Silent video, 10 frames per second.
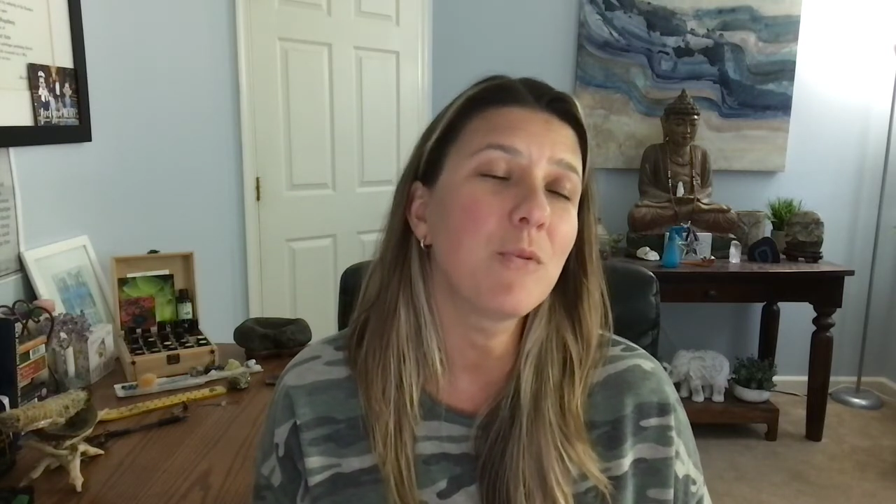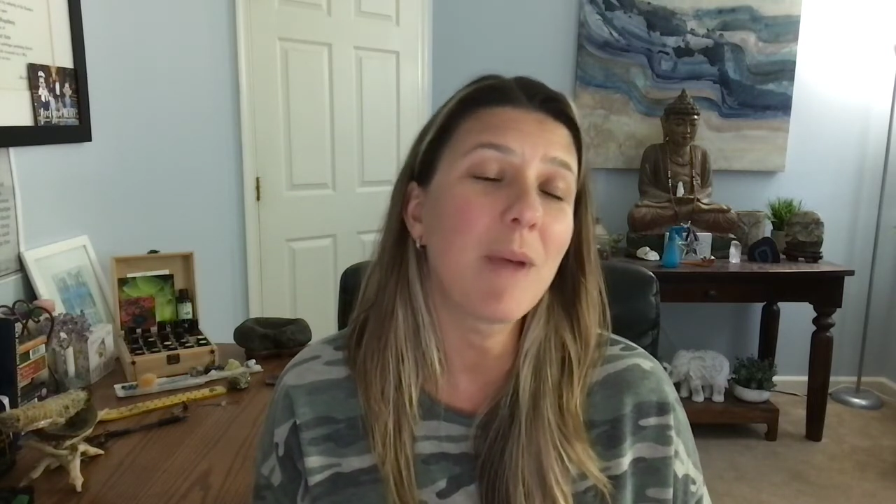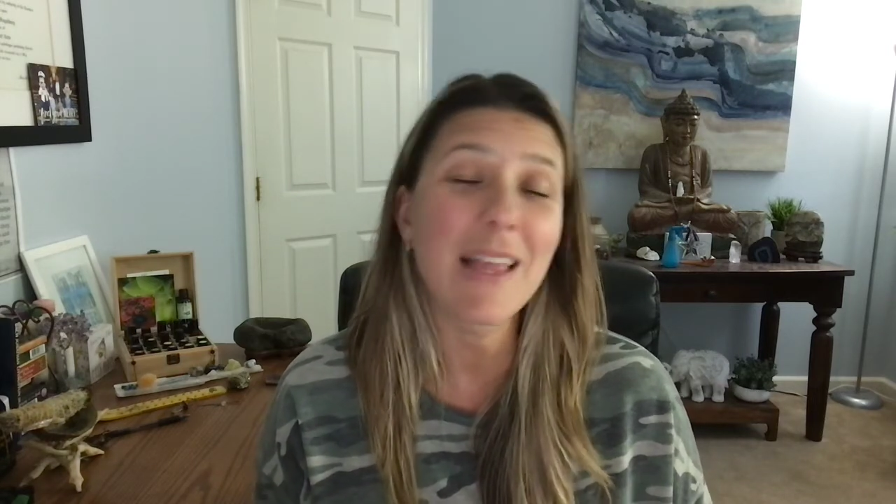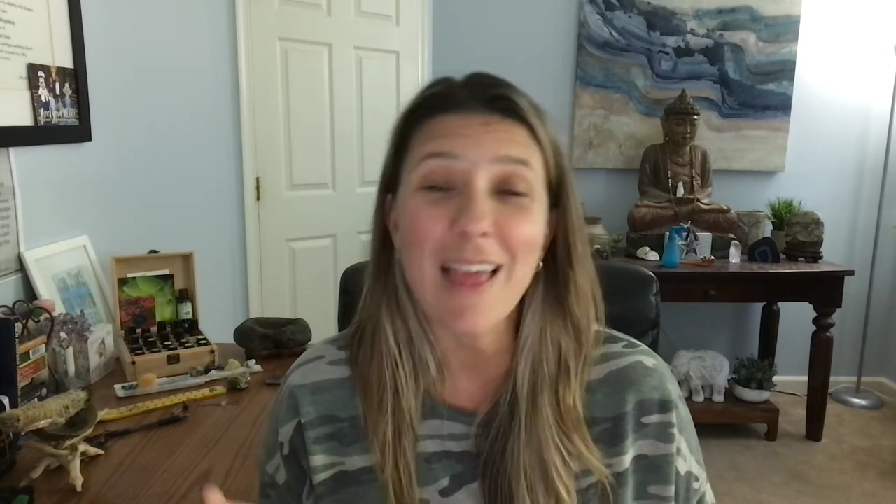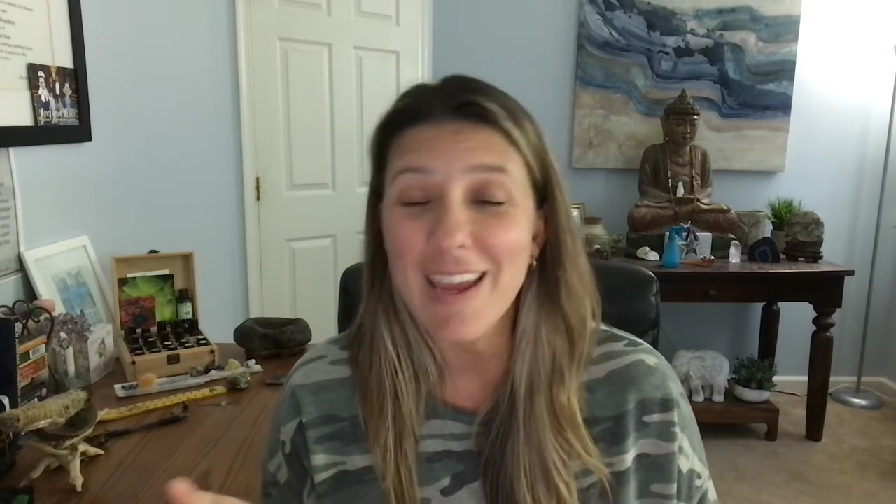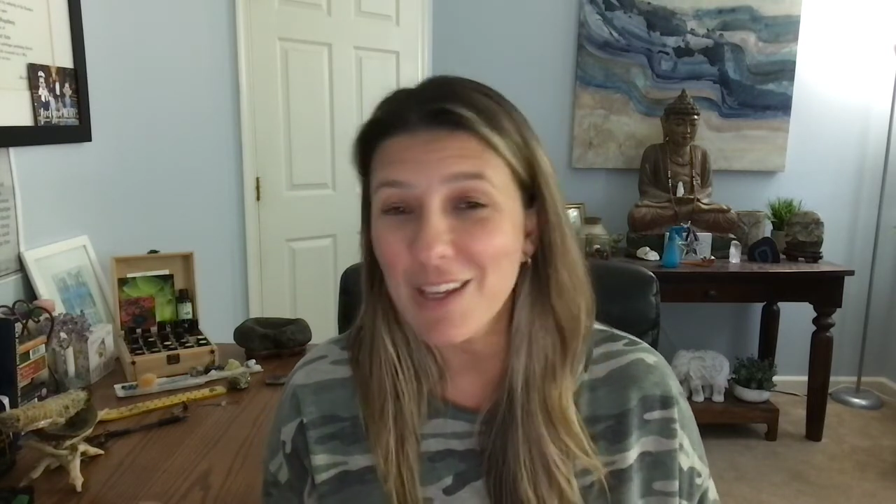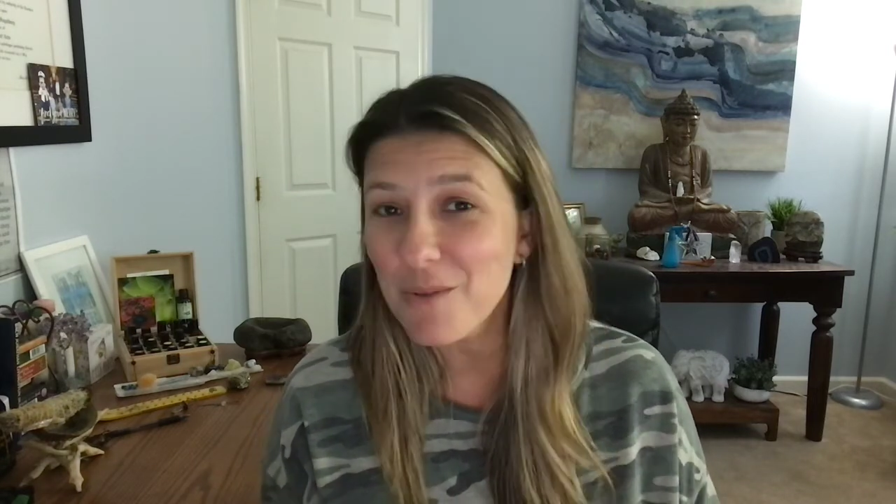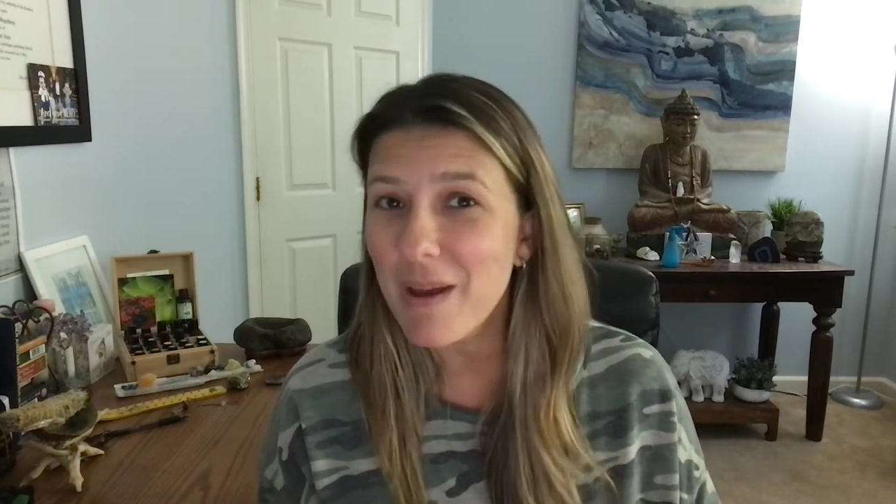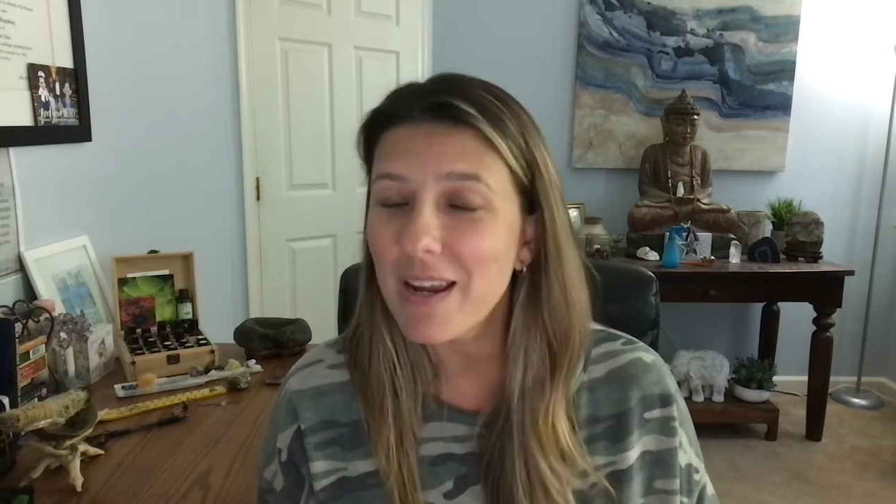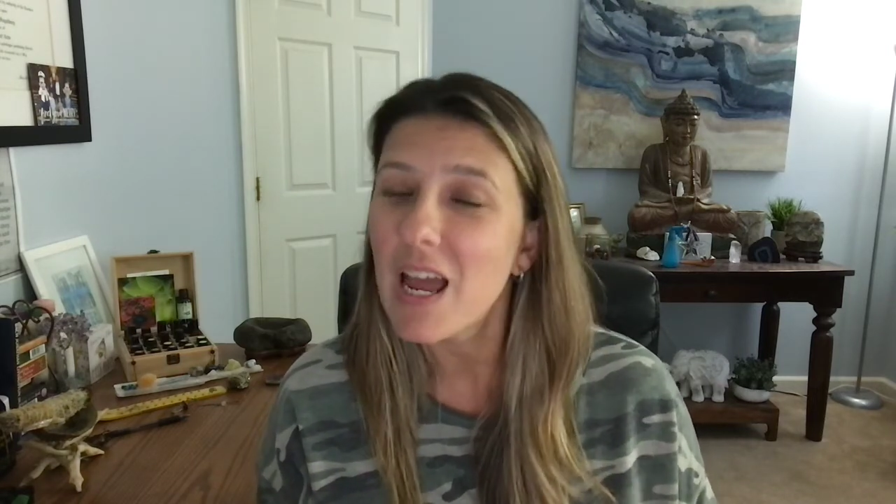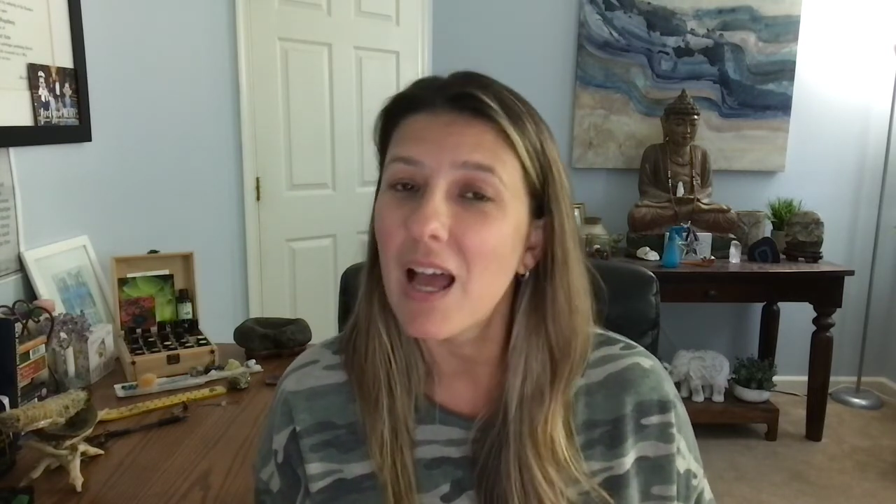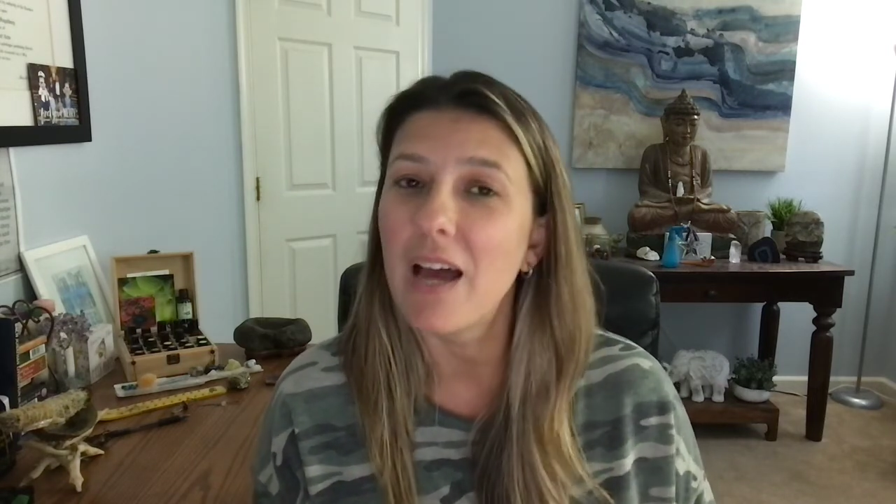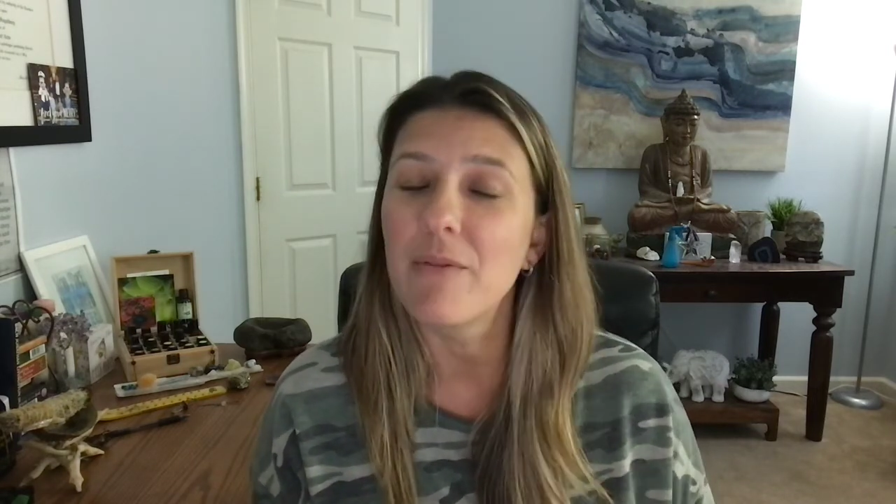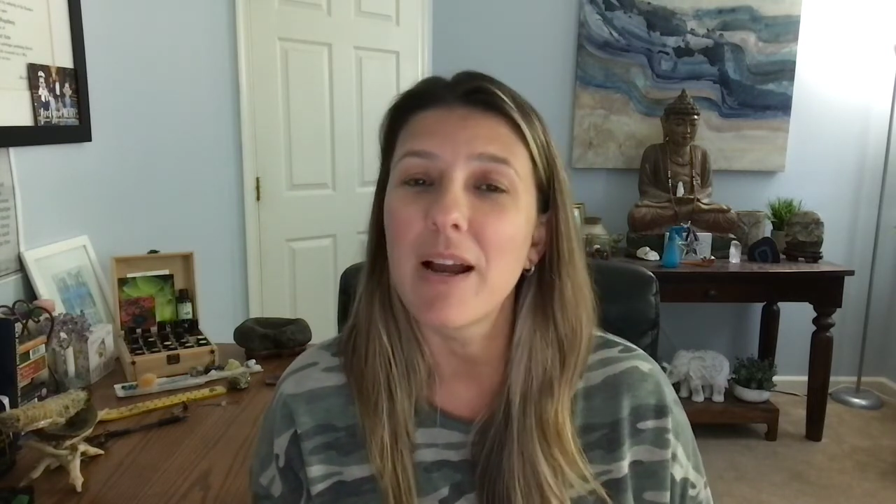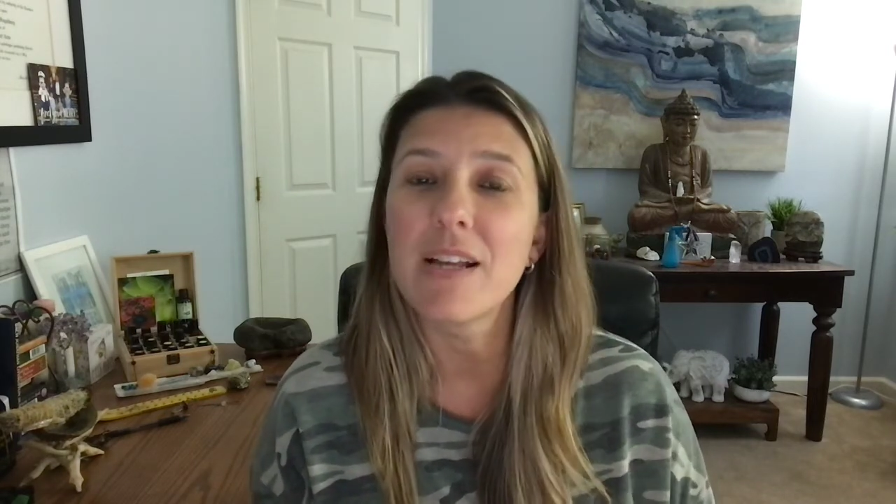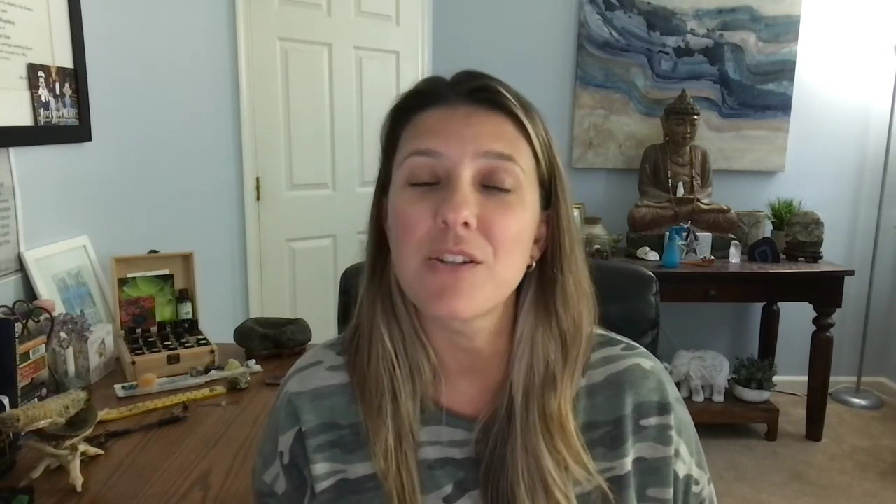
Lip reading: may like, you may not, right?